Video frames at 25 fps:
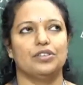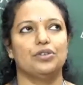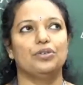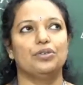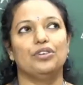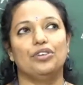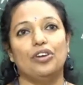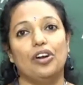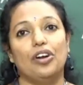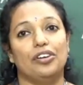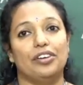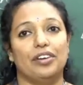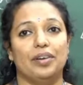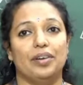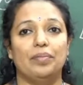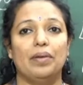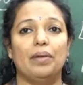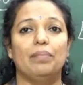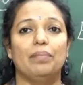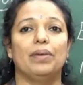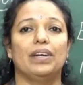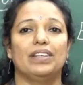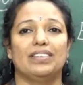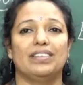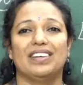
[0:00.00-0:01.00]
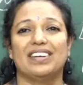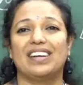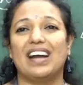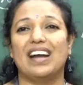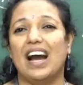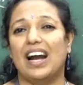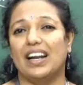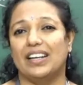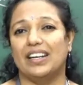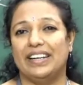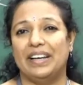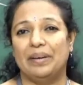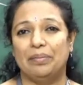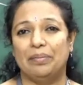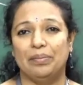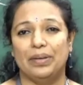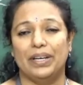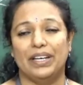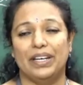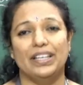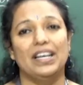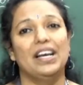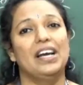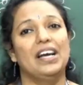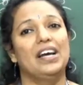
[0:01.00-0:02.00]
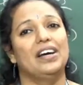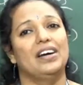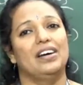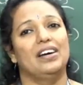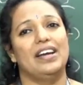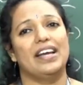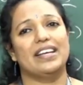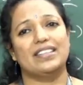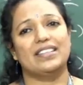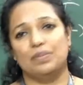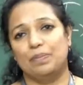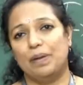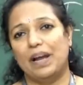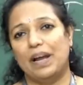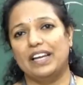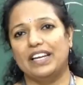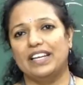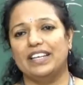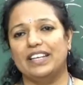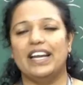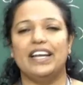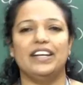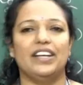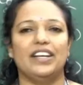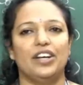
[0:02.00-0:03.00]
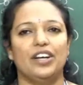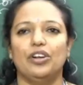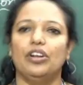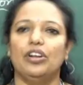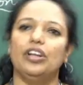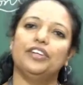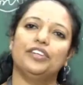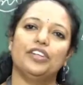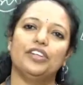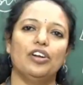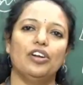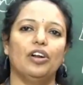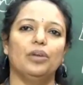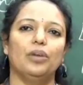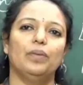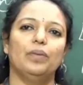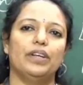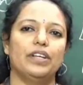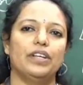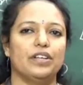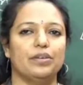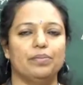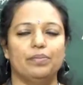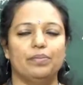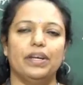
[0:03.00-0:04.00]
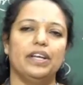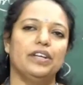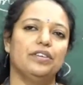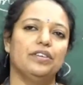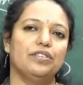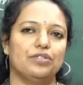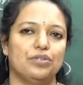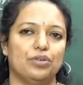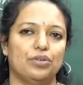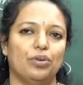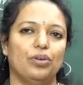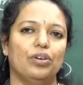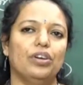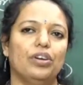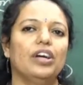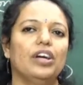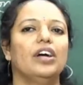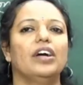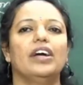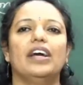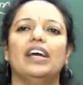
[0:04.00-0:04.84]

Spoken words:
You need not remember the card number, expiry date and all. It will already be stored.